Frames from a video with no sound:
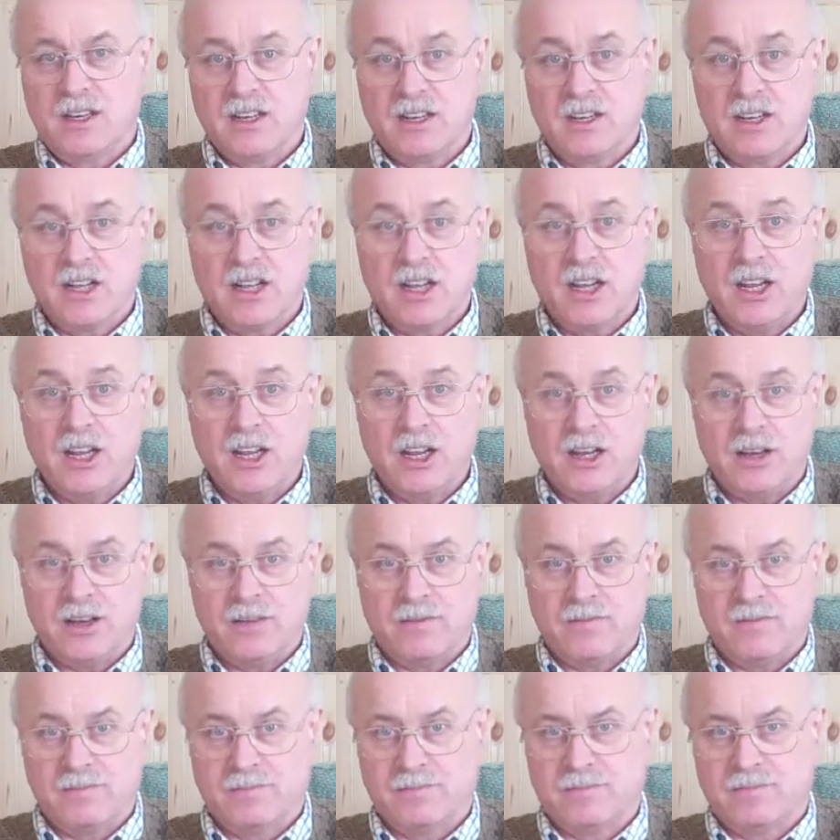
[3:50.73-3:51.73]
clear.
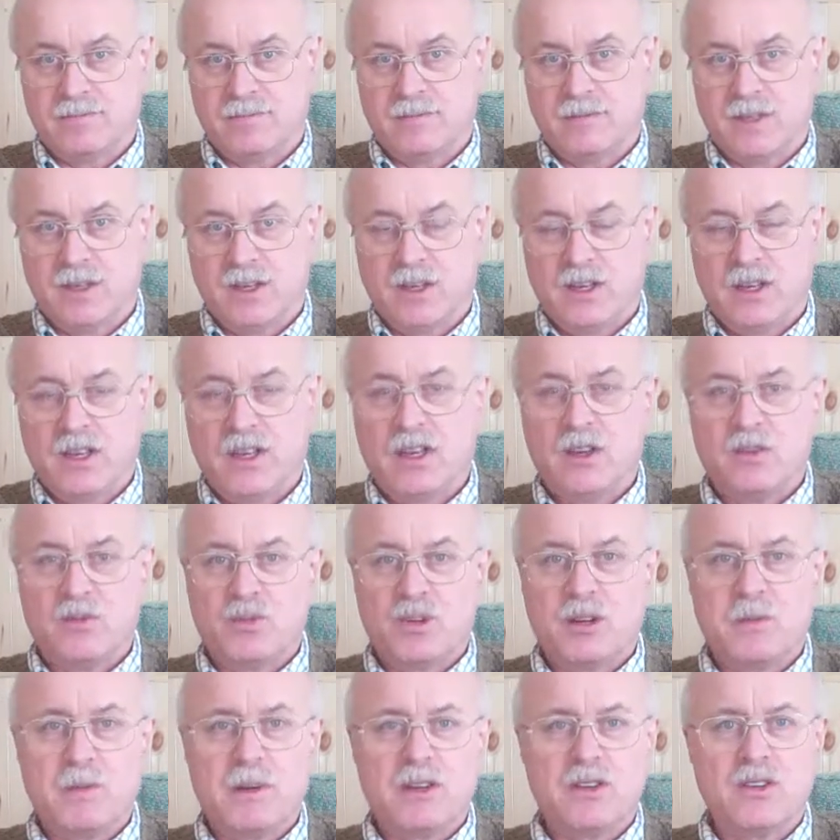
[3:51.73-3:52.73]

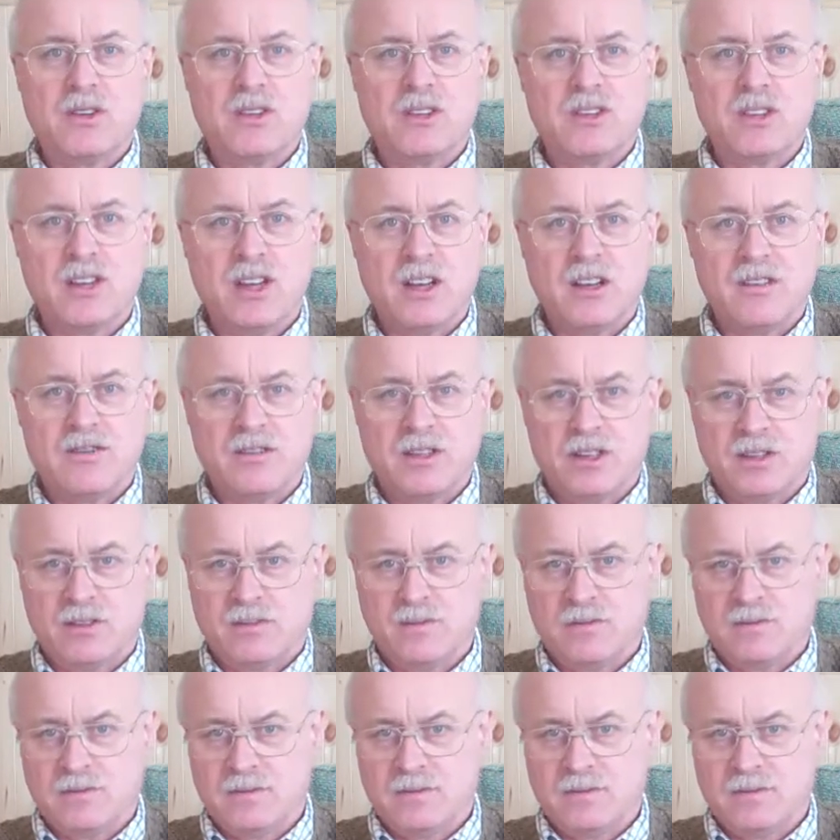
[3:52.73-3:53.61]
What about on the telephone?